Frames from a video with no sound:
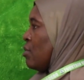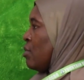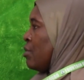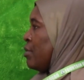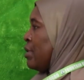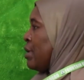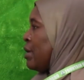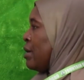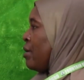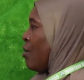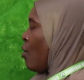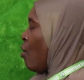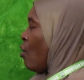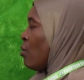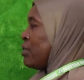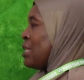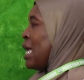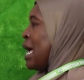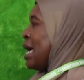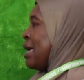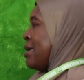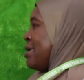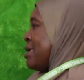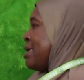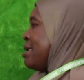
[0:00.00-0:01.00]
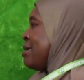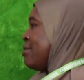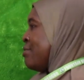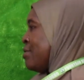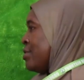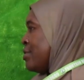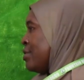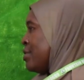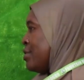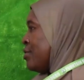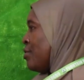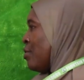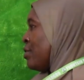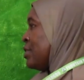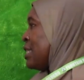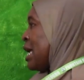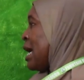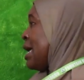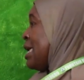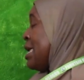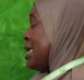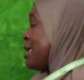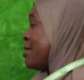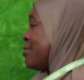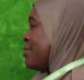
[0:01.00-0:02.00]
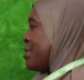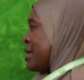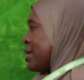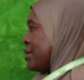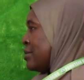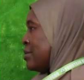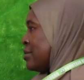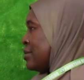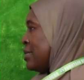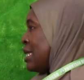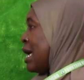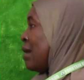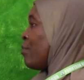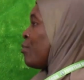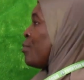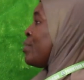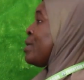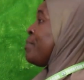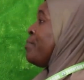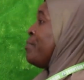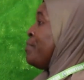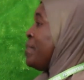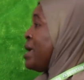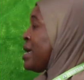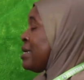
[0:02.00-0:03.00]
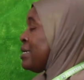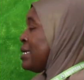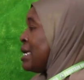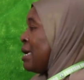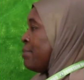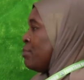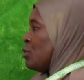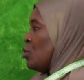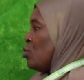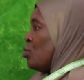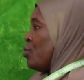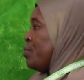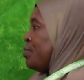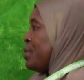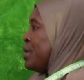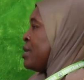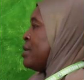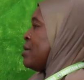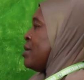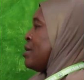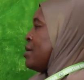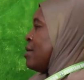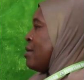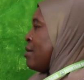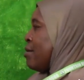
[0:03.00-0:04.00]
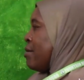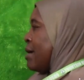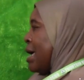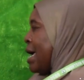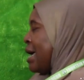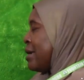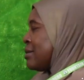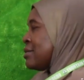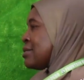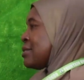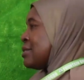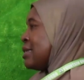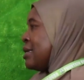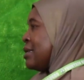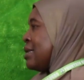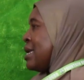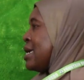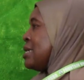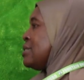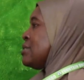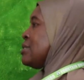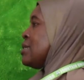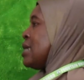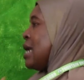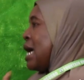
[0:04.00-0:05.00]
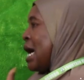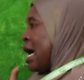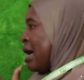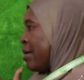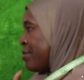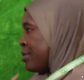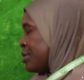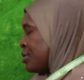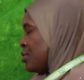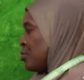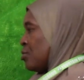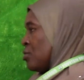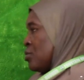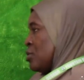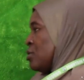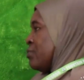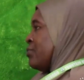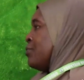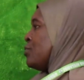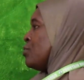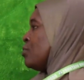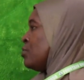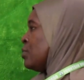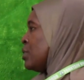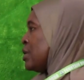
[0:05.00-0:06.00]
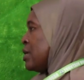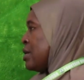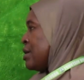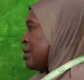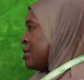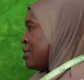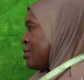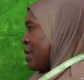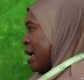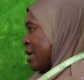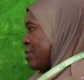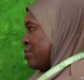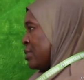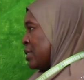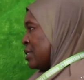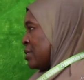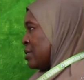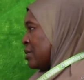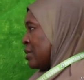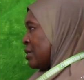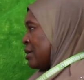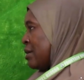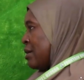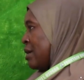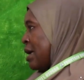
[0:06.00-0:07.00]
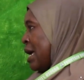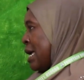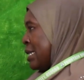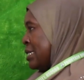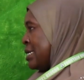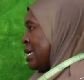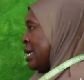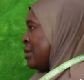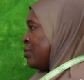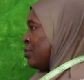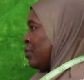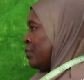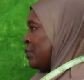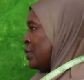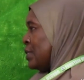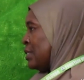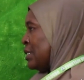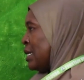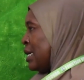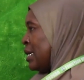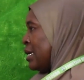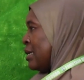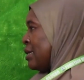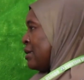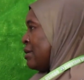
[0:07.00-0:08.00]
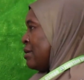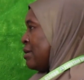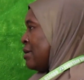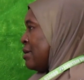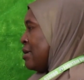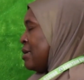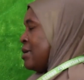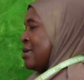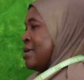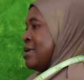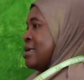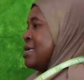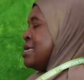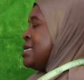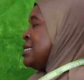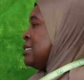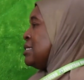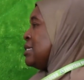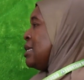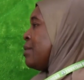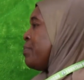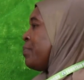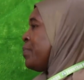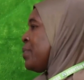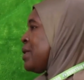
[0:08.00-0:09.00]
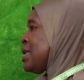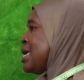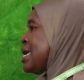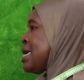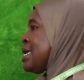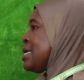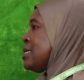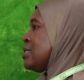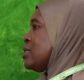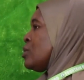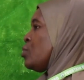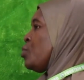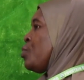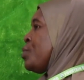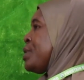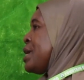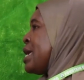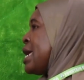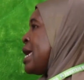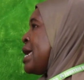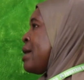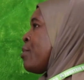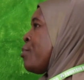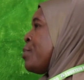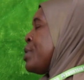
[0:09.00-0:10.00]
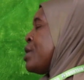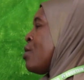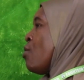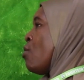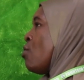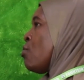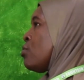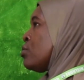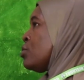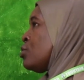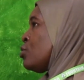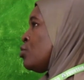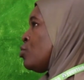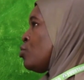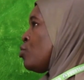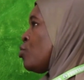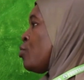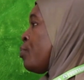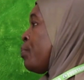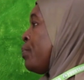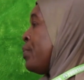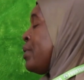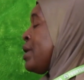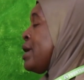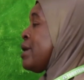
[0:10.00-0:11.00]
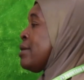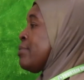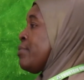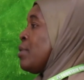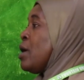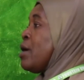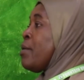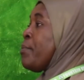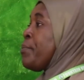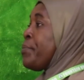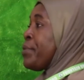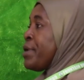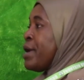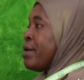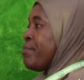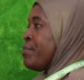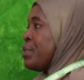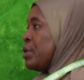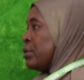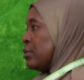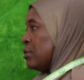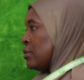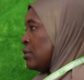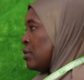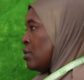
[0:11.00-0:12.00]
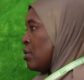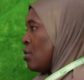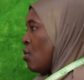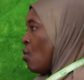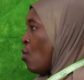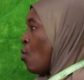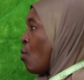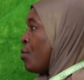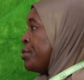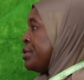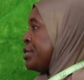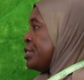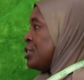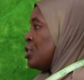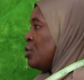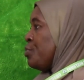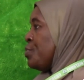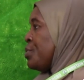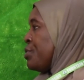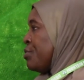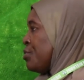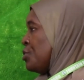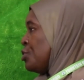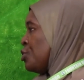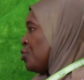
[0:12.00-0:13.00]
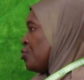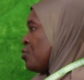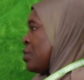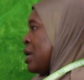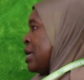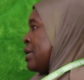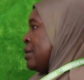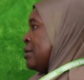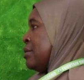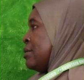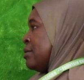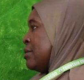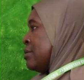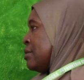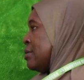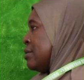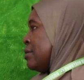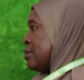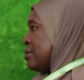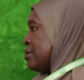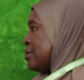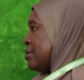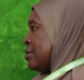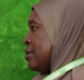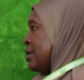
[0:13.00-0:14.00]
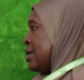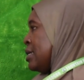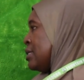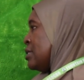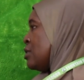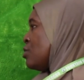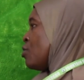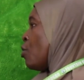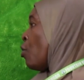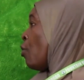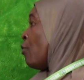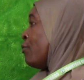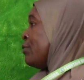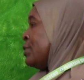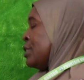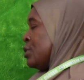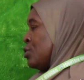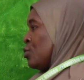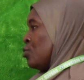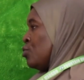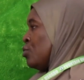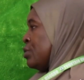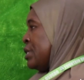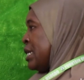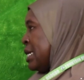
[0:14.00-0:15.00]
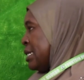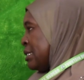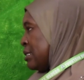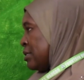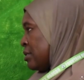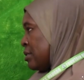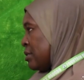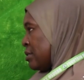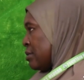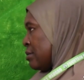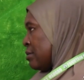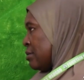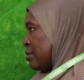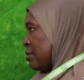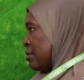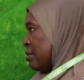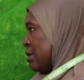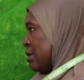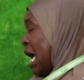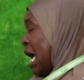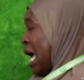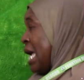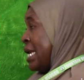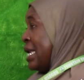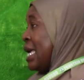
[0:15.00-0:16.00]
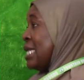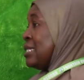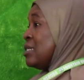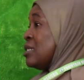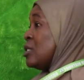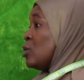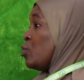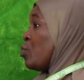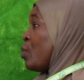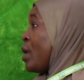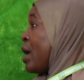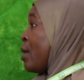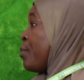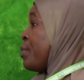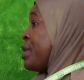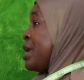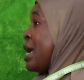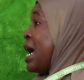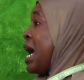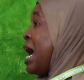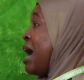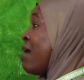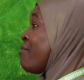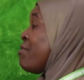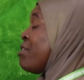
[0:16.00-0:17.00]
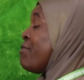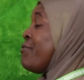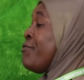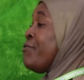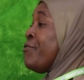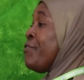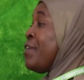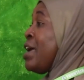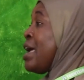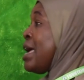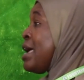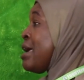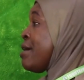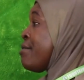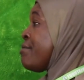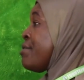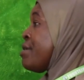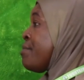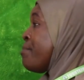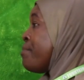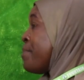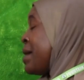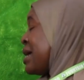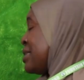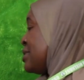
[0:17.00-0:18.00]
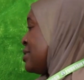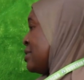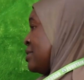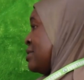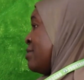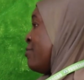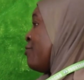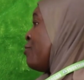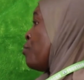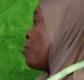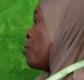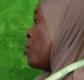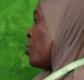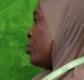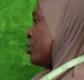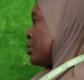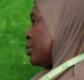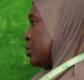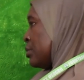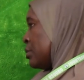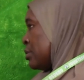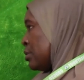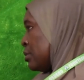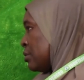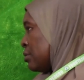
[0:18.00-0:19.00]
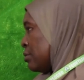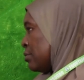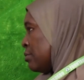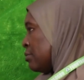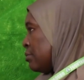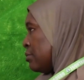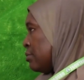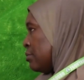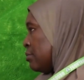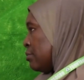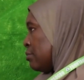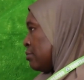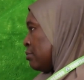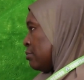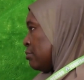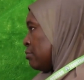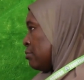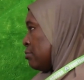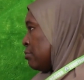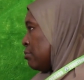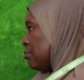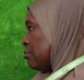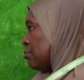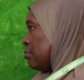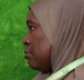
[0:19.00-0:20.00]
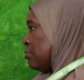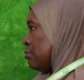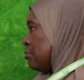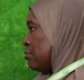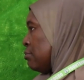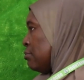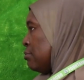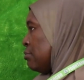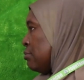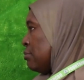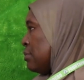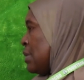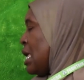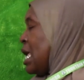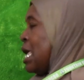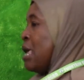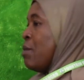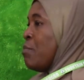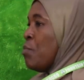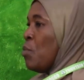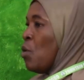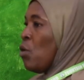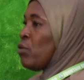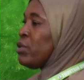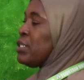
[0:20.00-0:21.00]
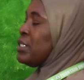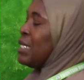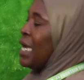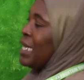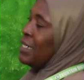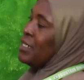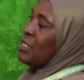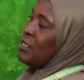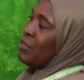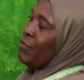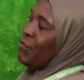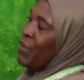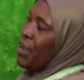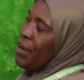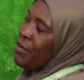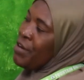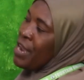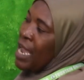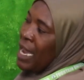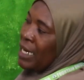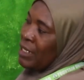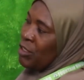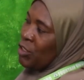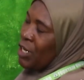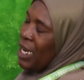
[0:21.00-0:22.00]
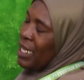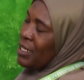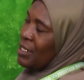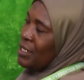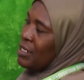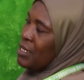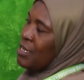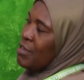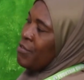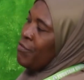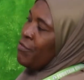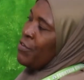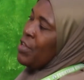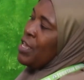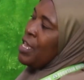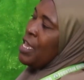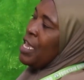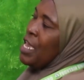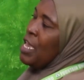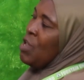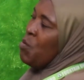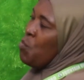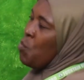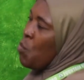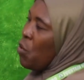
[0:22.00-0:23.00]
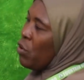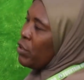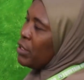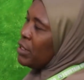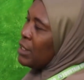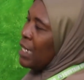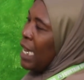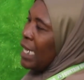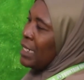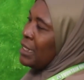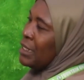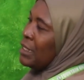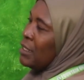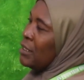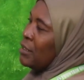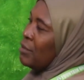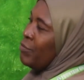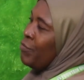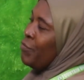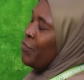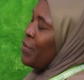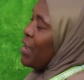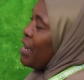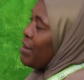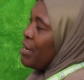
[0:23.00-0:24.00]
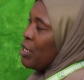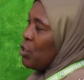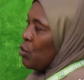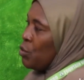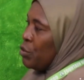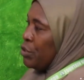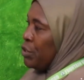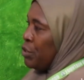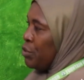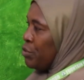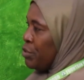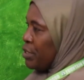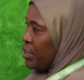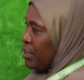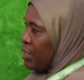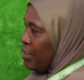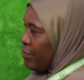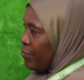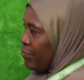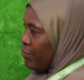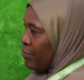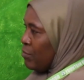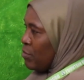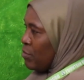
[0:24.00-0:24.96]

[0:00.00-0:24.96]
other areas that will make them to be excellent and resourceful graduates at the end of the day. It's a place where we also pay premium on the spirituality of the students. And that is where we have a very massive mosque. A mosque that is very attractive, a mosque that is very conducive